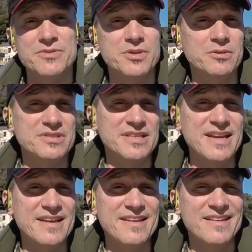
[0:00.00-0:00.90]
So
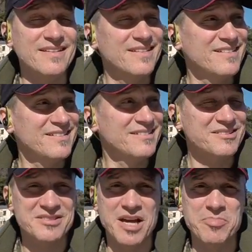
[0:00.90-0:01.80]
today,
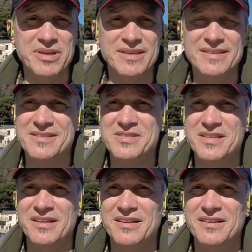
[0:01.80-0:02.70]
our topic
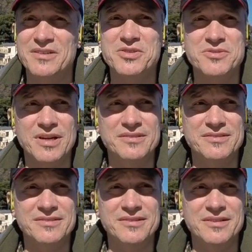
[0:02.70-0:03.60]
is
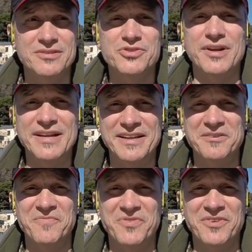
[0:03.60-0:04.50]
instructor
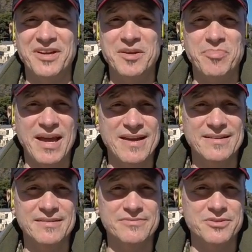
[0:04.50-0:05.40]
training, right?
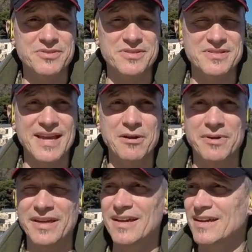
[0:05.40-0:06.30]
PADI versus
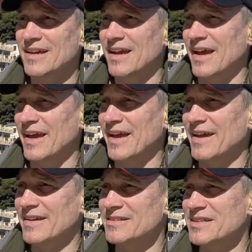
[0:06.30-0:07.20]
NAUI.
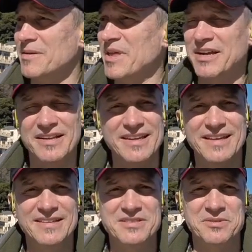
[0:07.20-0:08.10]
And I'm not going to
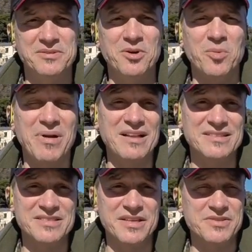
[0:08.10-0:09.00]
get into the whole
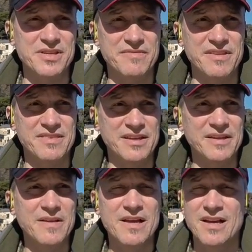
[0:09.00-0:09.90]
politics of the
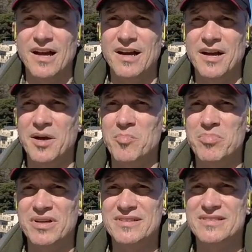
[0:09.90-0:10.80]
thing,
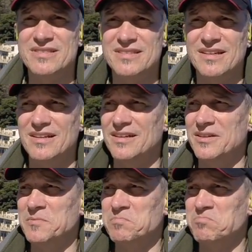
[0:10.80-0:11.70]
but
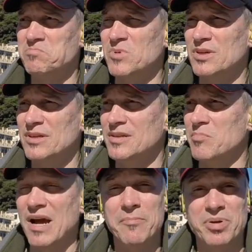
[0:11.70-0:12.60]

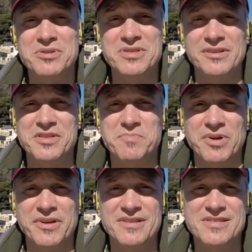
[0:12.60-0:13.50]
my personal
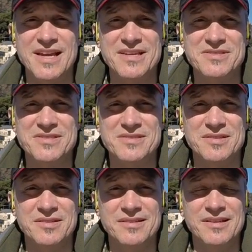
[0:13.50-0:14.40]
experience as
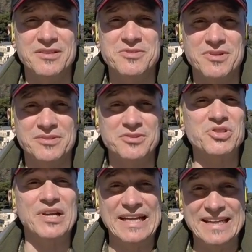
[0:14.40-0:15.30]
an instructor
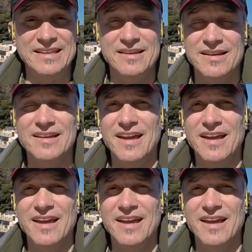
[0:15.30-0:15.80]
trainee